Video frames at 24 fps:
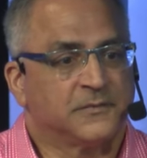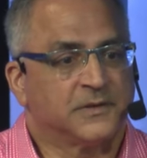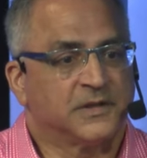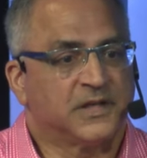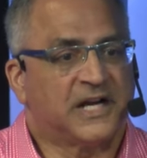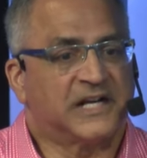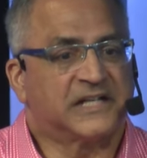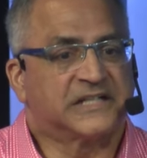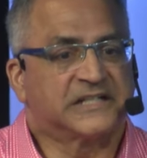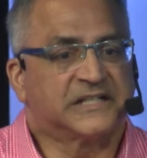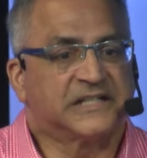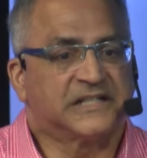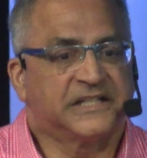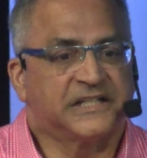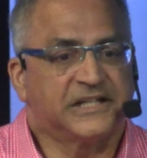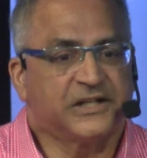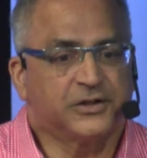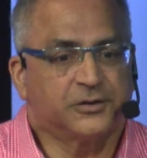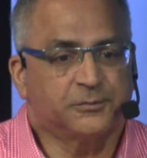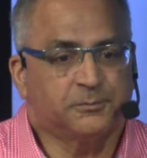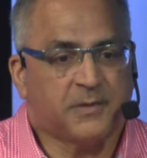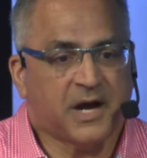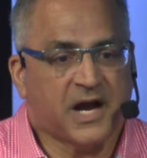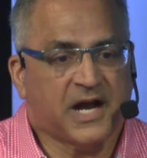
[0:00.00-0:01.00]
A
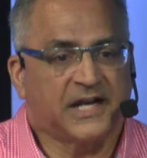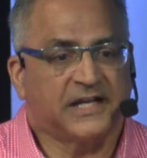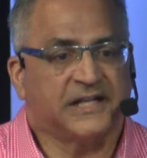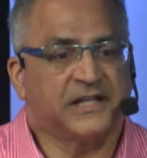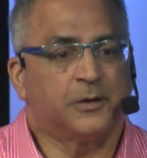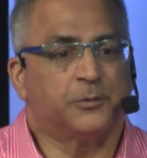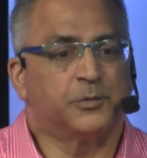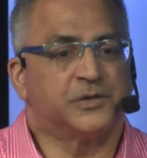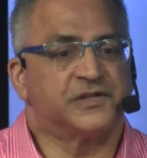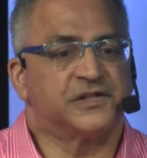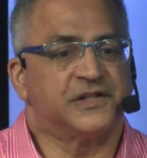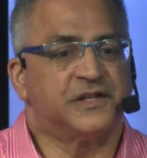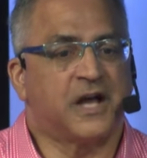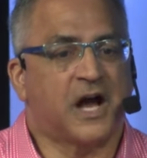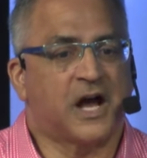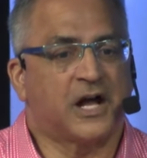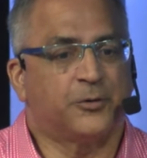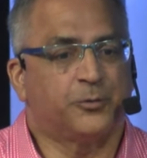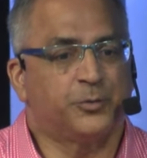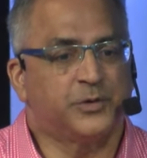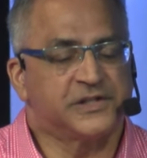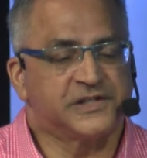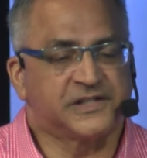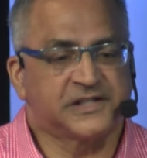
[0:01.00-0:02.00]
clear mind that was
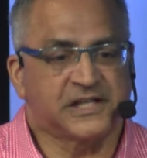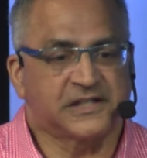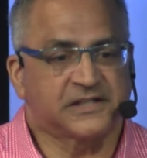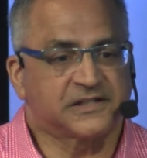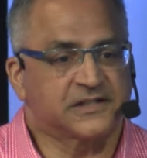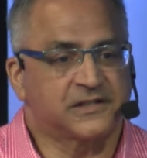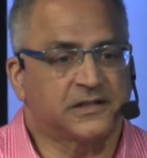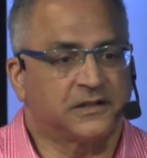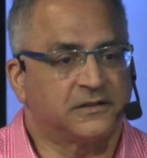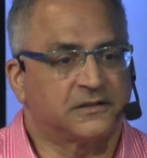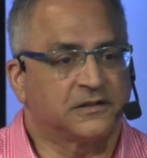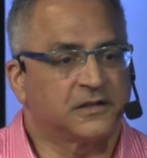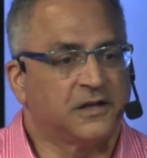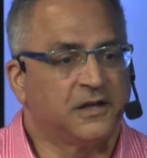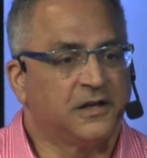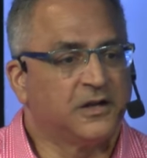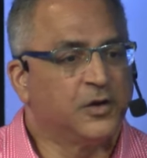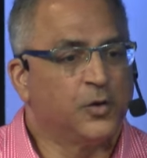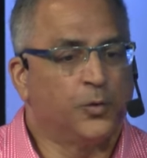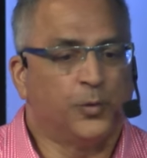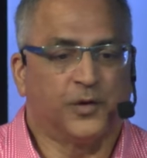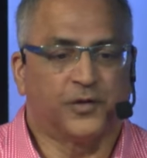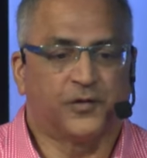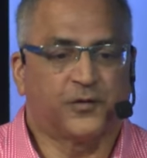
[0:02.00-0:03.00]
non resistant
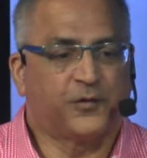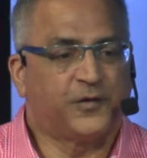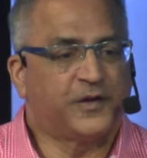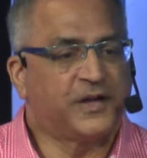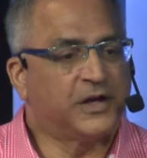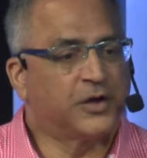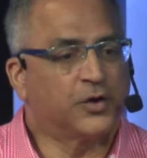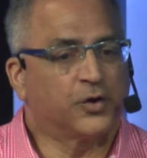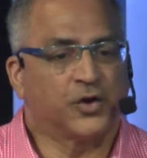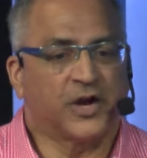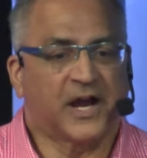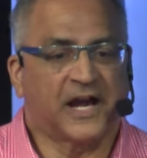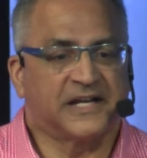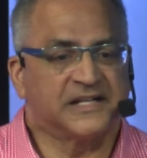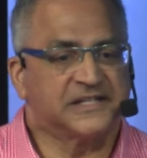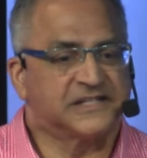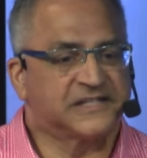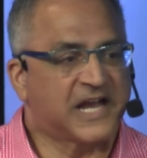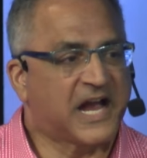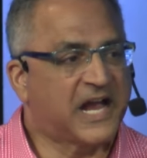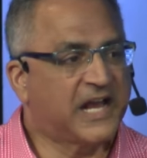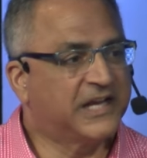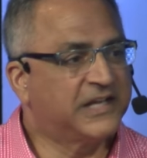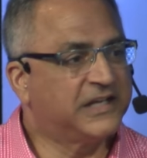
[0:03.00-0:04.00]
with fear,
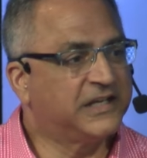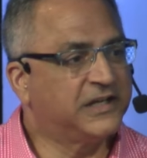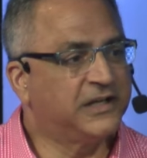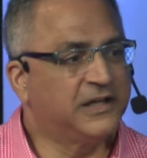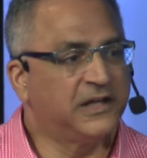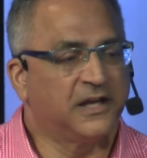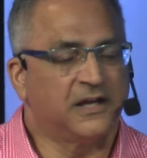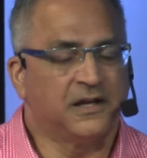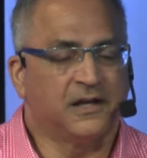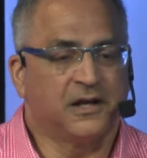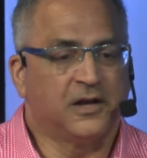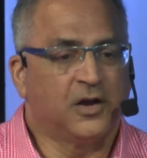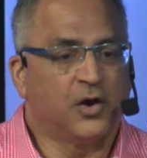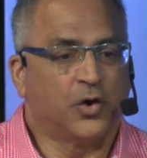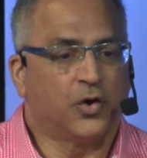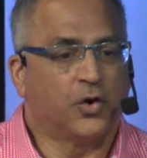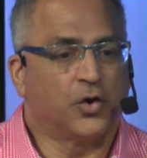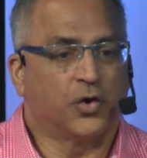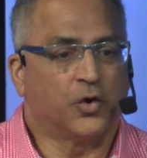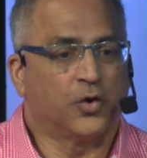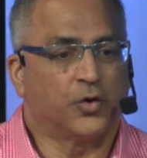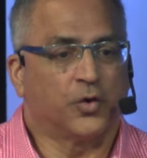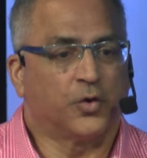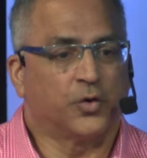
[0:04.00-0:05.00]
anxiety, or,
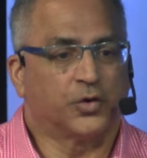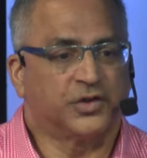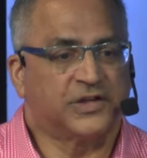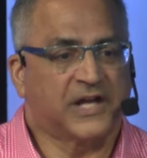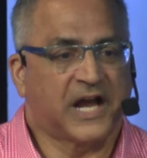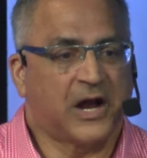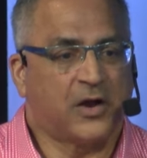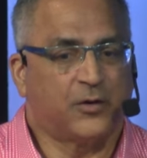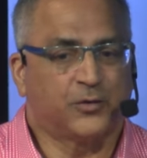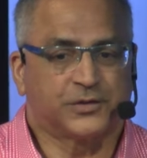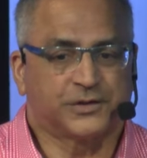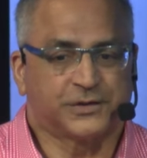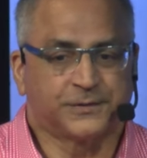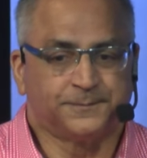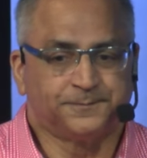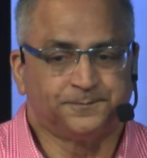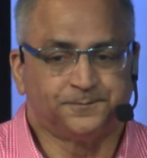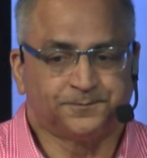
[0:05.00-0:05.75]
or, or doubt,